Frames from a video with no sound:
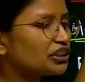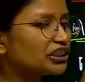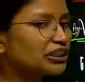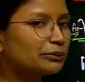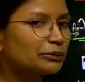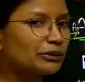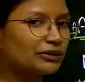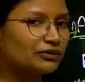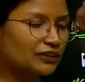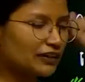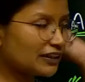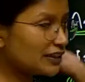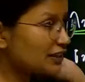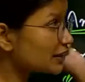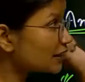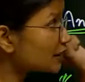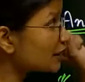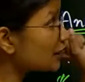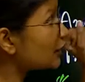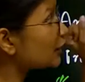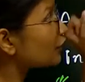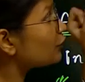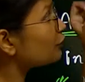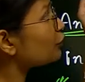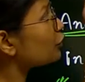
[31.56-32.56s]
the question number
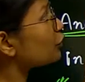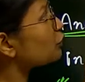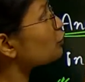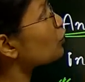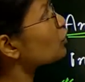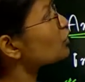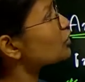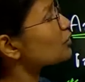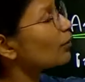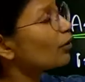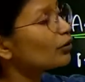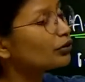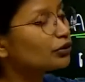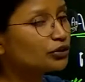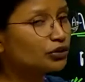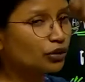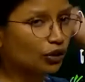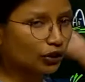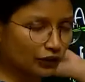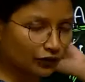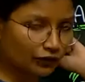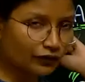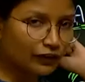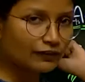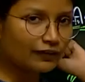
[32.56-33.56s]
first, which was about
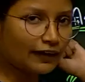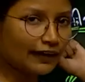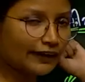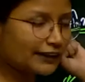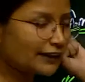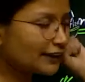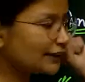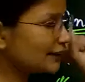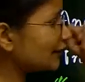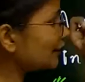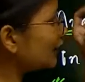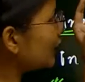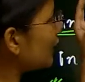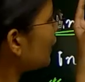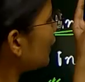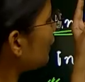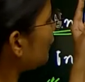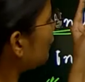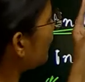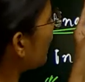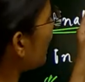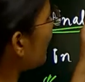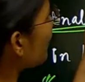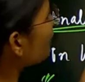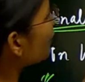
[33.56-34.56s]
the geographical factors.
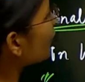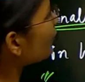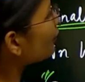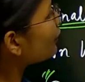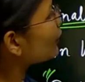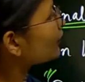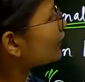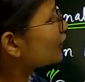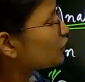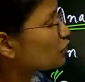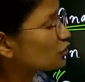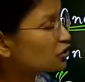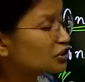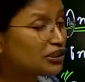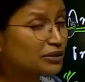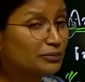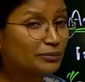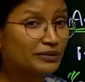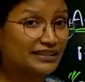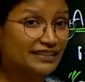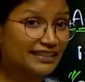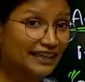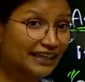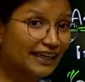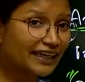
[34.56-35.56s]
We have covered the question
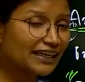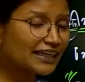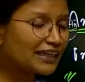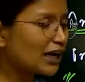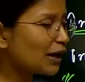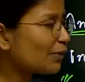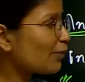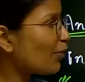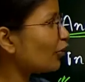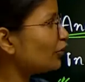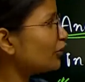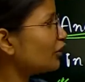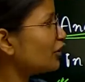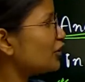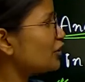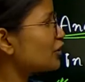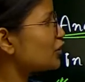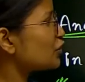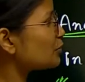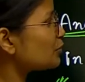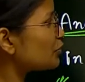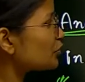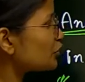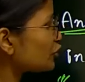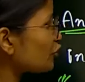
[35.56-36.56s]
number second about the
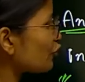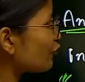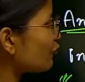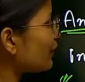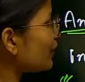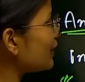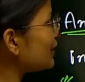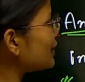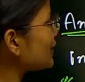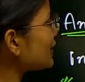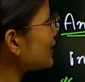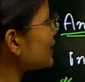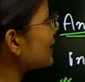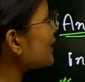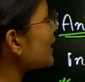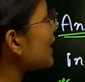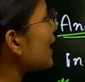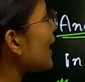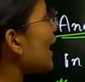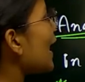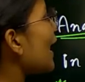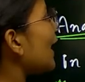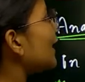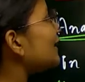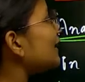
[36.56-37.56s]
distribution of pulses
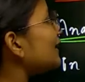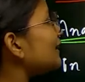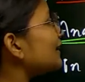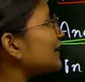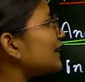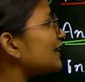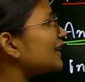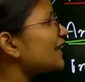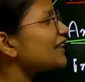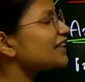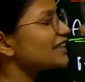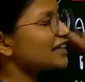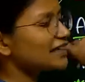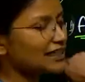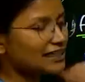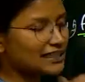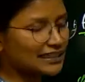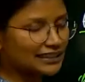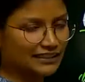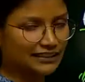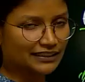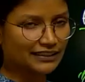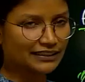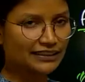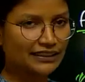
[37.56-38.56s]
and the key
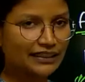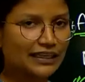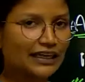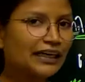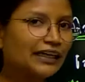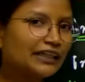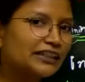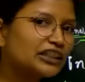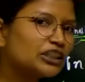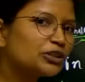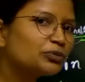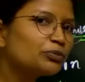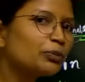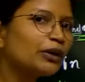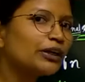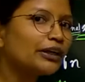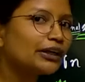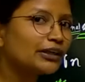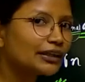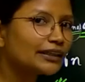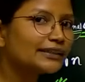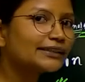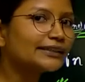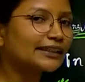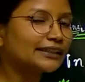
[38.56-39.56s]
challenges this
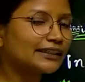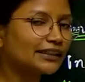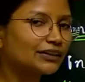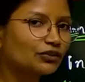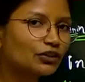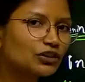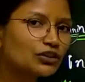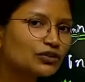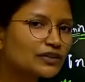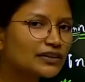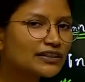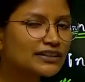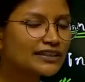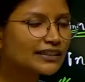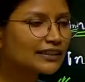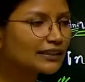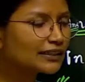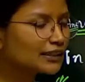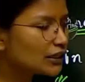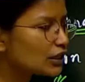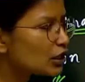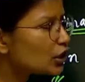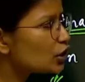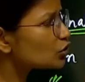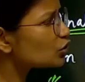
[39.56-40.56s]
particular sector was
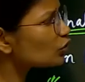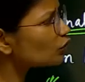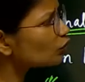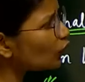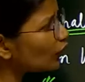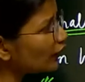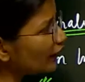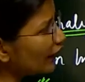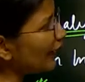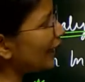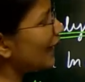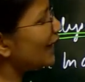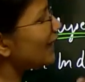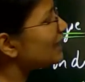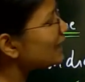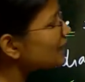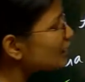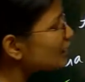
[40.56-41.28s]
facing. So what